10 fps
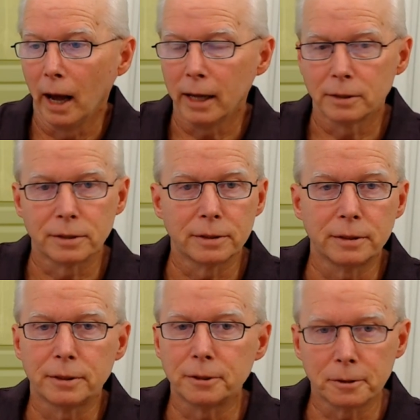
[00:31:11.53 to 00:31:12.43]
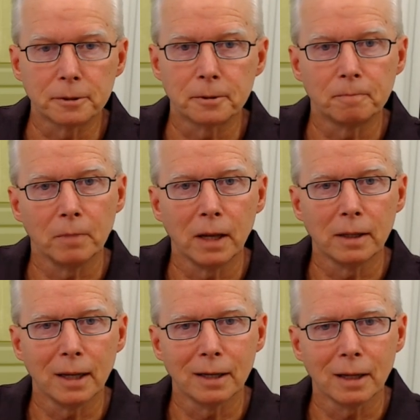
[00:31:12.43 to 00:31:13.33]
It's it,
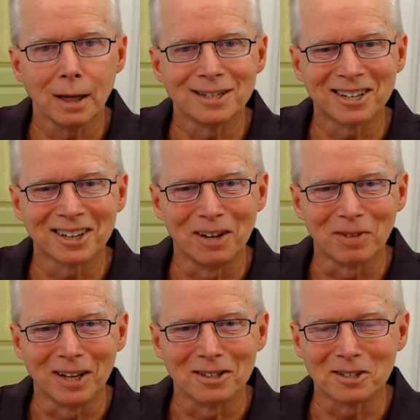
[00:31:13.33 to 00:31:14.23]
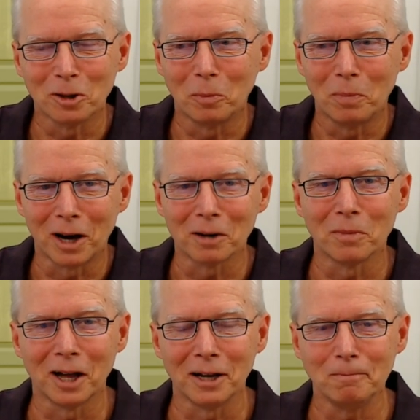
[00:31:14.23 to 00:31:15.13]
it, it's significant. So bottom
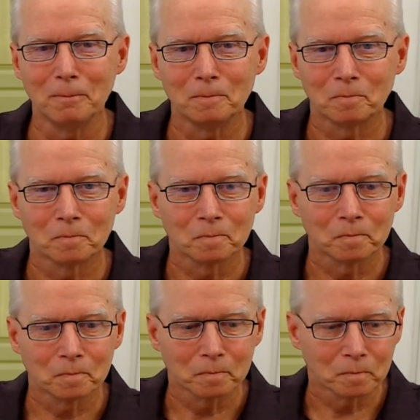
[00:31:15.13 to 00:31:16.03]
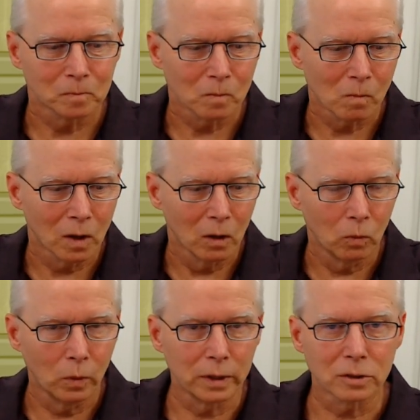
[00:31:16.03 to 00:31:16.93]
line,
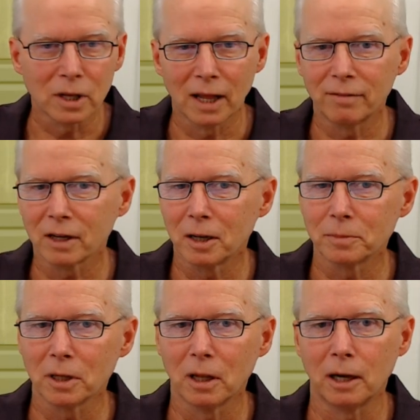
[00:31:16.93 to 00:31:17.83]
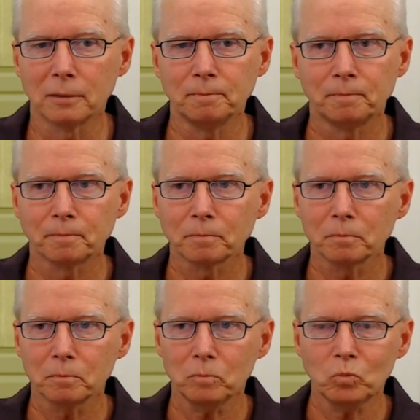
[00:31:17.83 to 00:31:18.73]
Windows 11 comes along.
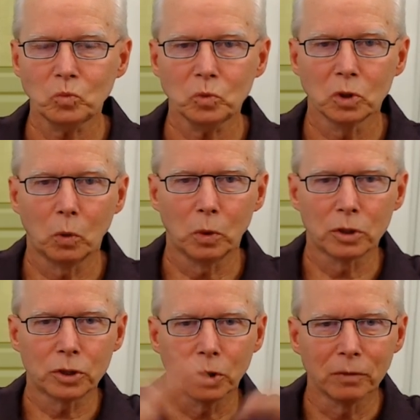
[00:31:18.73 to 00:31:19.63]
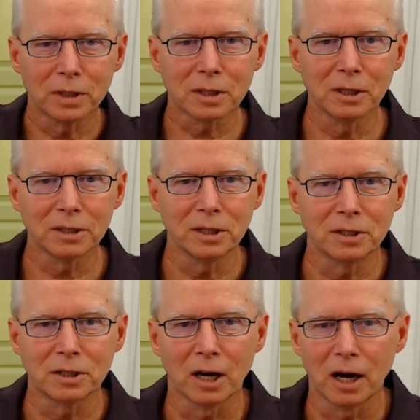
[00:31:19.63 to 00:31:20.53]
We're shown this glitchy
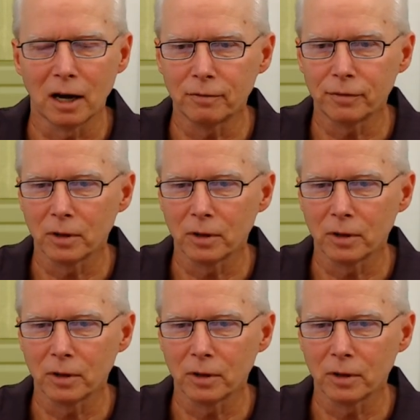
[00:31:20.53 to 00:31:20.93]
stuff.